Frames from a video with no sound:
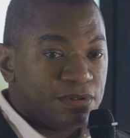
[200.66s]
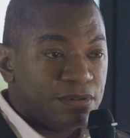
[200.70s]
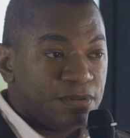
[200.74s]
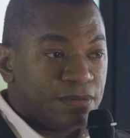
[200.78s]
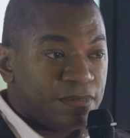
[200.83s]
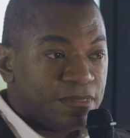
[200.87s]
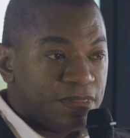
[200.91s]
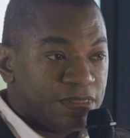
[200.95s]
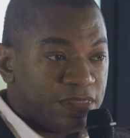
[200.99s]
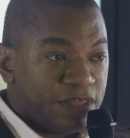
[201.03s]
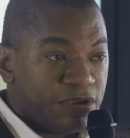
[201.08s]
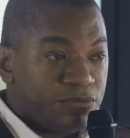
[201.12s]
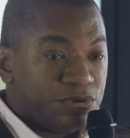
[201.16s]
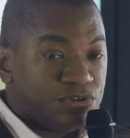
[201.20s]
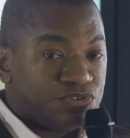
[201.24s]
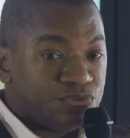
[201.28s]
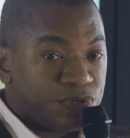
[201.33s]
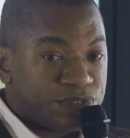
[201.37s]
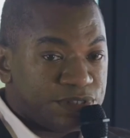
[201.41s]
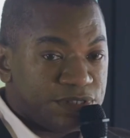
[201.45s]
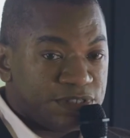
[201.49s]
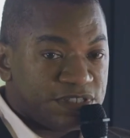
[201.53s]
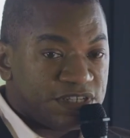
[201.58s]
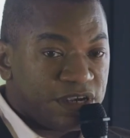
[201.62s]
they're
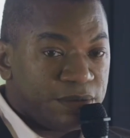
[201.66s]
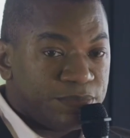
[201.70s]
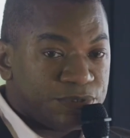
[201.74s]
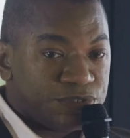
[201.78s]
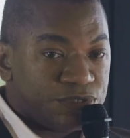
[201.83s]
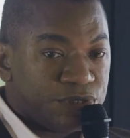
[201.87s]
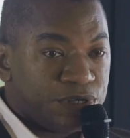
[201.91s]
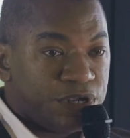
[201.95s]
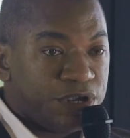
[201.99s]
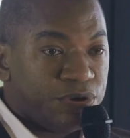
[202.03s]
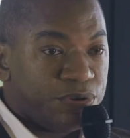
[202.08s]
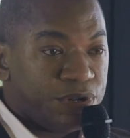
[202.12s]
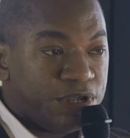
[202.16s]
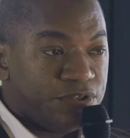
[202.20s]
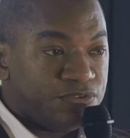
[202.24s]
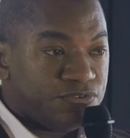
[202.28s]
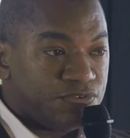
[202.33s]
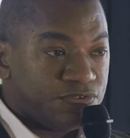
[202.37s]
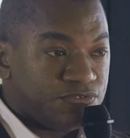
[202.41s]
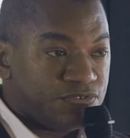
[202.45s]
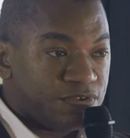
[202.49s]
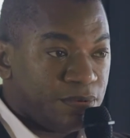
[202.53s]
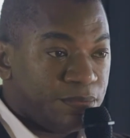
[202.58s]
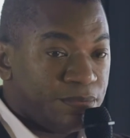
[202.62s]
entrusting cybersecurity to
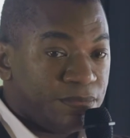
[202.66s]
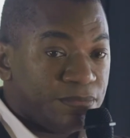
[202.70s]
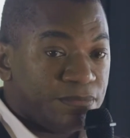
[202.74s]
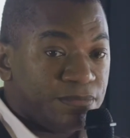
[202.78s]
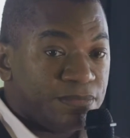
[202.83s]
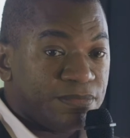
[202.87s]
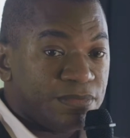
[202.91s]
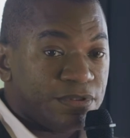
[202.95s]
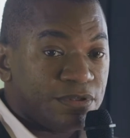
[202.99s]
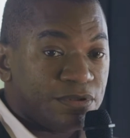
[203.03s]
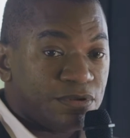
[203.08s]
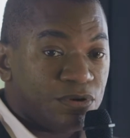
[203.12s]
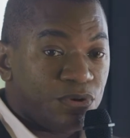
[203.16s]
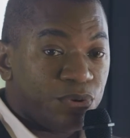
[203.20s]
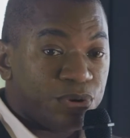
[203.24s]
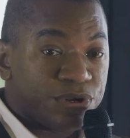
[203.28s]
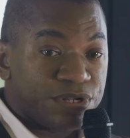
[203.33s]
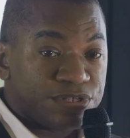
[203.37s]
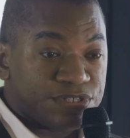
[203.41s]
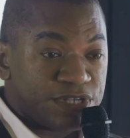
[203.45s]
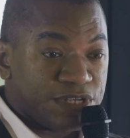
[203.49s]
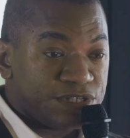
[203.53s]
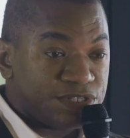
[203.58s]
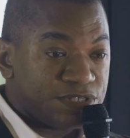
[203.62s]
some
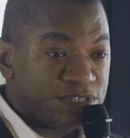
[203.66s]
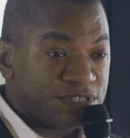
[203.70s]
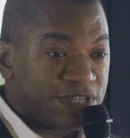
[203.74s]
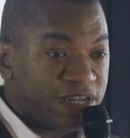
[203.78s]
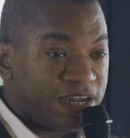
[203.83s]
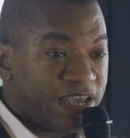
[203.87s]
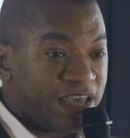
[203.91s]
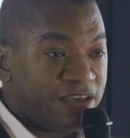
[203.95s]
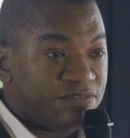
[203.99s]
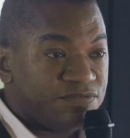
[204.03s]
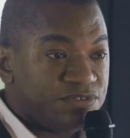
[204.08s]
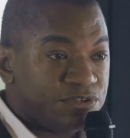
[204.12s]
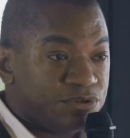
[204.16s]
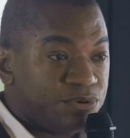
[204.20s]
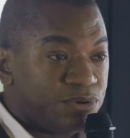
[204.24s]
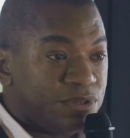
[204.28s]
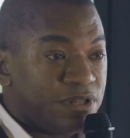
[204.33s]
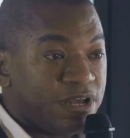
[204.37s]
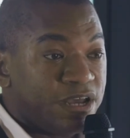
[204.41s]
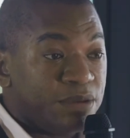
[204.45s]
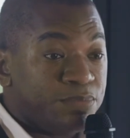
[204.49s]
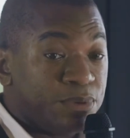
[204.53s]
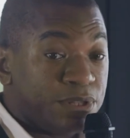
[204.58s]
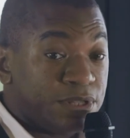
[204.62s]
organizations that have zero
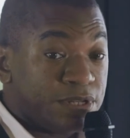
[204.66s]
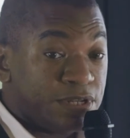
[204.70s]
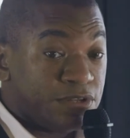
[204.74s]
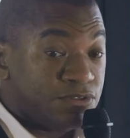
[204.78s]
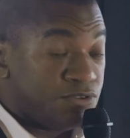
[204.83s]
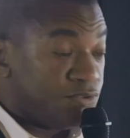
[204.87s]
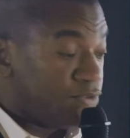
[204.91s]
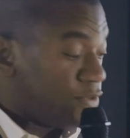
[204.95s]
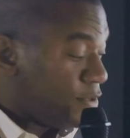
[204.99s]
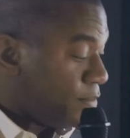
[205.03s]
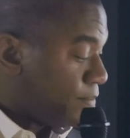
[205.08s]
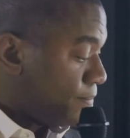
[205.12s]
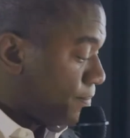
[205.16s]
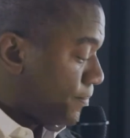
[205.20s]
liability to them.